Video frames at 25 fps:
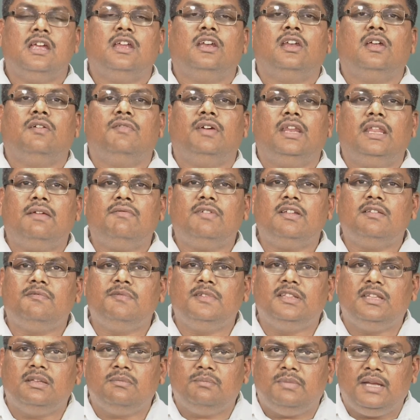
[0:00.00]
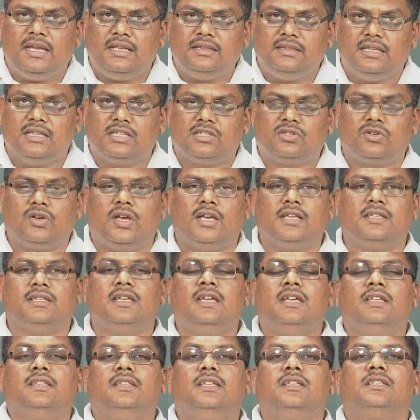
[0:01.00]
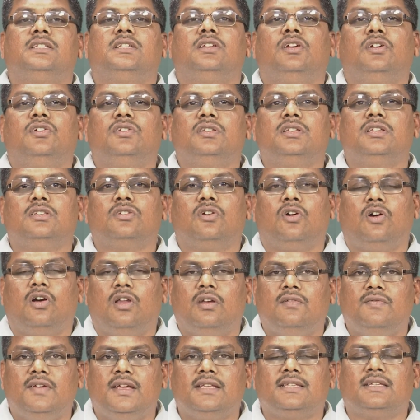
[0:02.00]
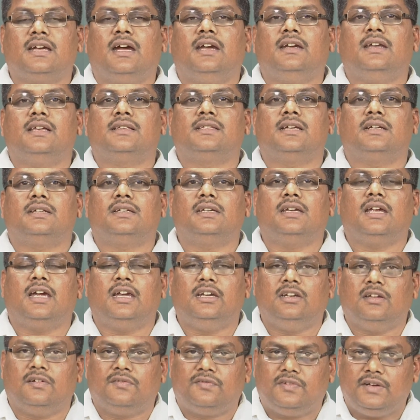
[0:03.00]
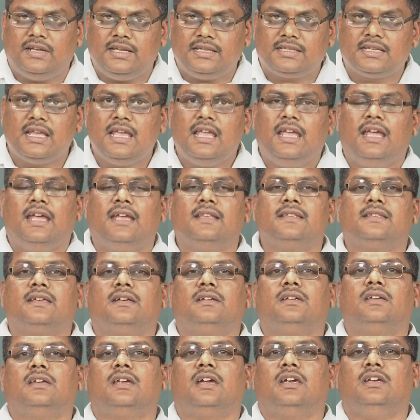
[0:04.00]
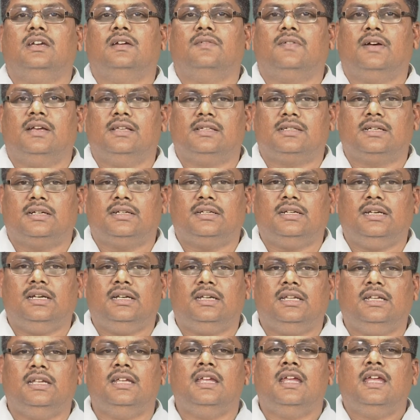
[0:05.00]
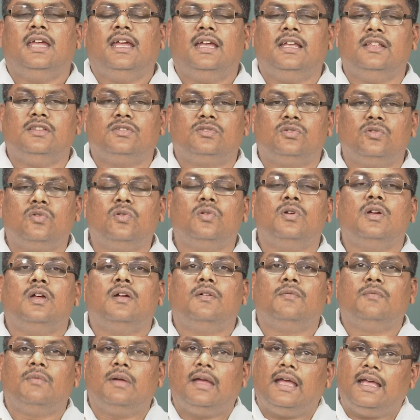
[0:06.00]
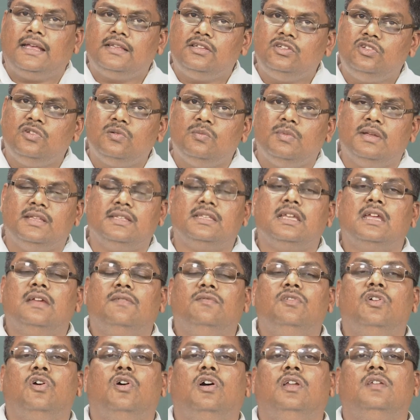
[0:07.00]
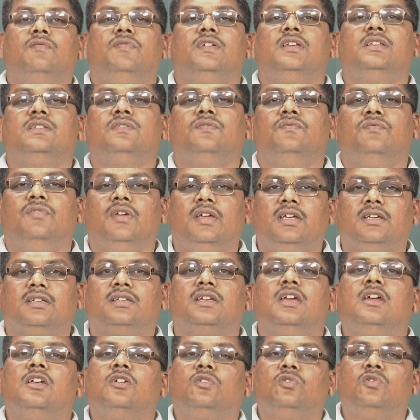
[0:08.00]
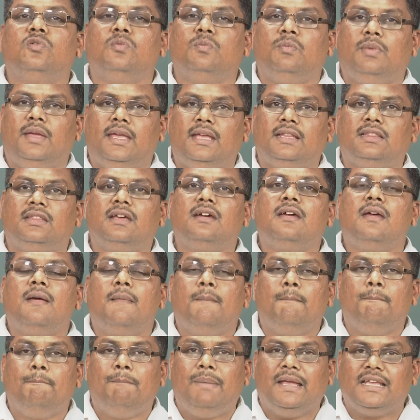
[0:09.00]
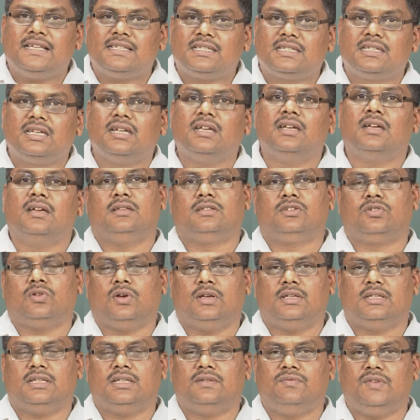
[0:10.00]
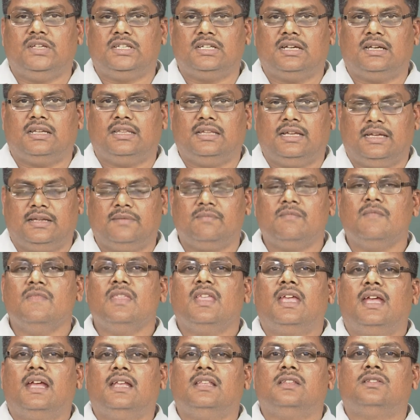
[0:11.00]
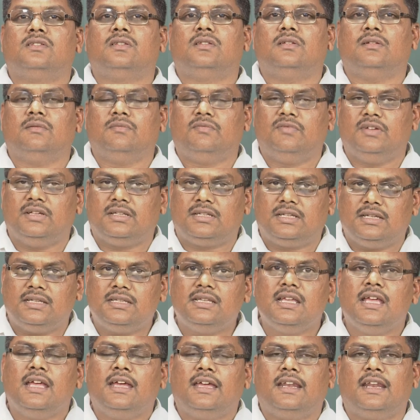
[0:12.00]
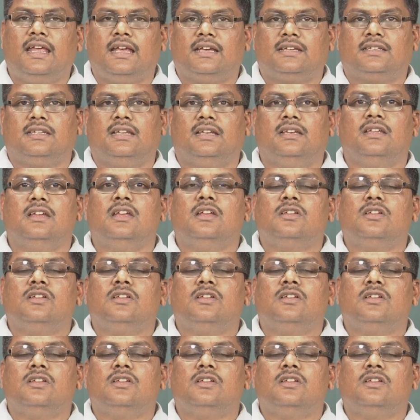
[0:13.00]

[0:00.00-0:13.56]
Now, whenever we make this choice is always under certain kind of risk and certain kind of uncertainty. And so, as humans we always wish to make the best choices which are there and which is rational.